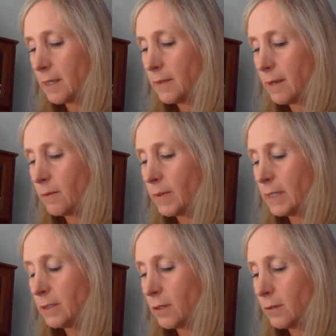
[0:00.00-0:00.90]
and they were
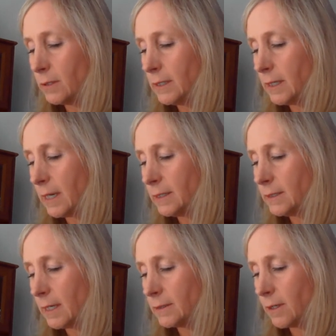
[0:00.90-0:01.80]
being totally
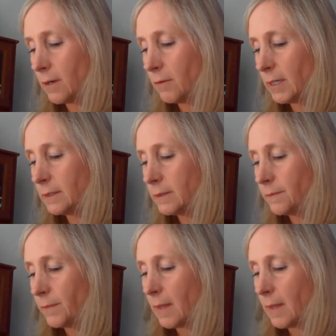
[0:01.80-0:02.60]
nice as always.